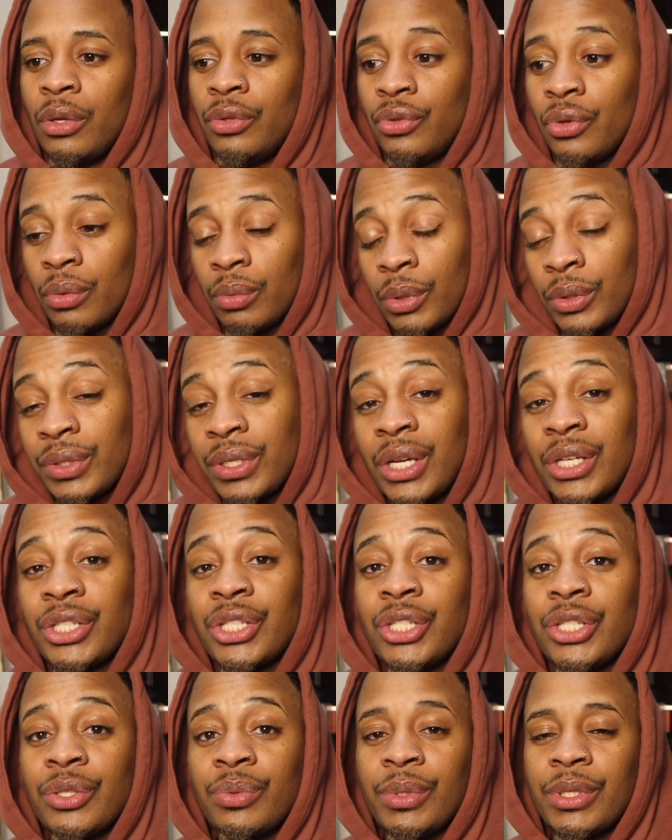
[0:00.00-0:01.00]
doing
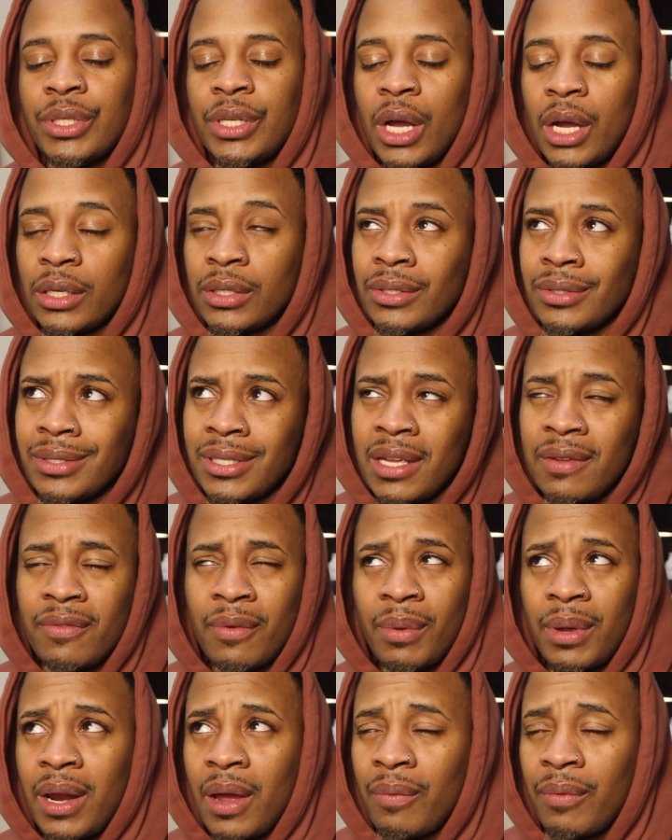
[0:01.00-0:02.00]
rotations with doctors,
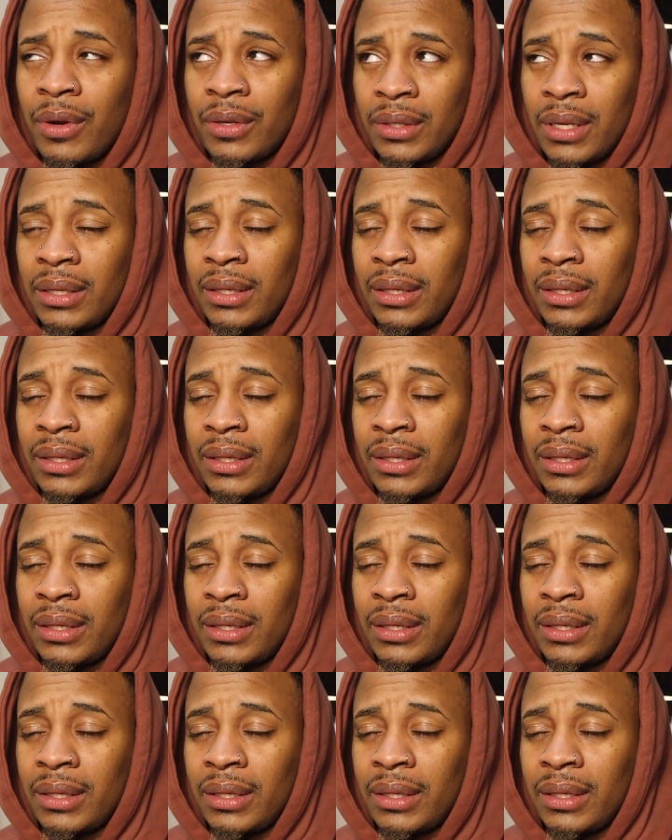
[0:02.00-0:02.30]
even when I worked